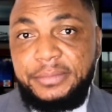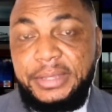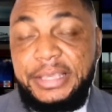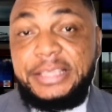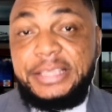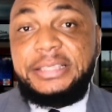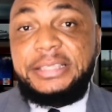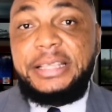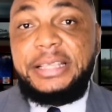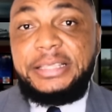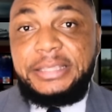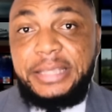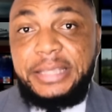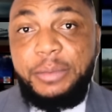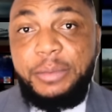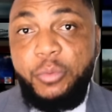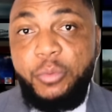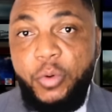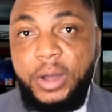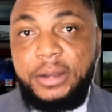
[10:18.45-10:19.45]
is the
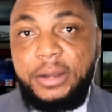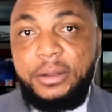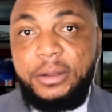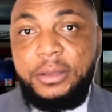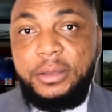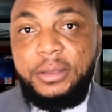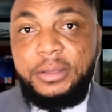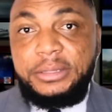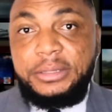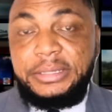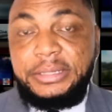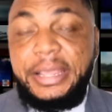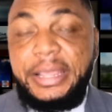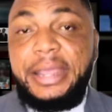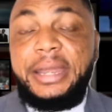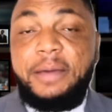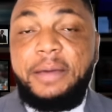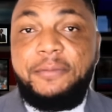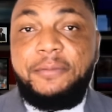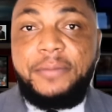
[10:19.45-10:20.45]
same one they
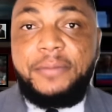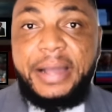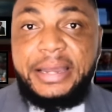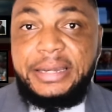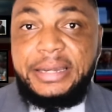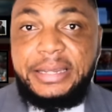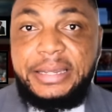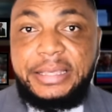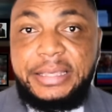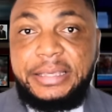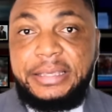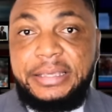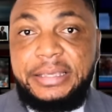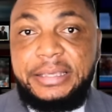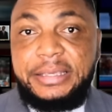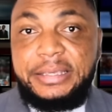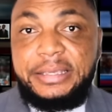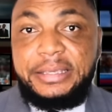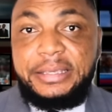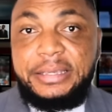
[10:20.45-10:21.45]
end up finding
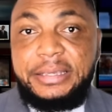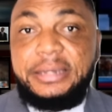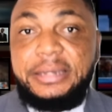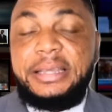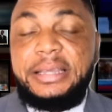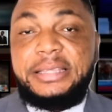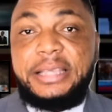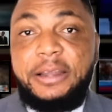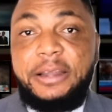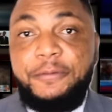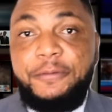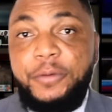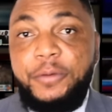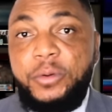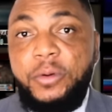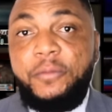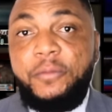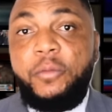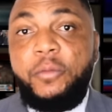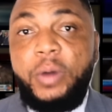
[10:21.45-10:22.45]
in the cell phone
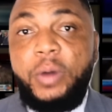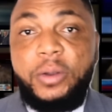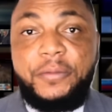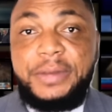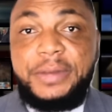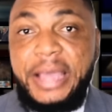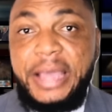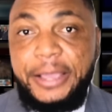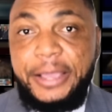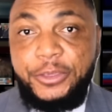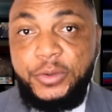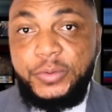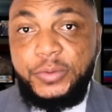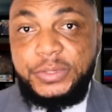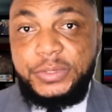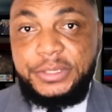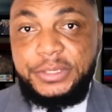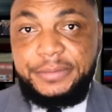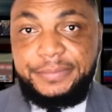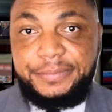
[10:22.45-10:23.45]
of one of the
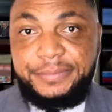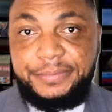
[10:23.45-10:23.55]
accused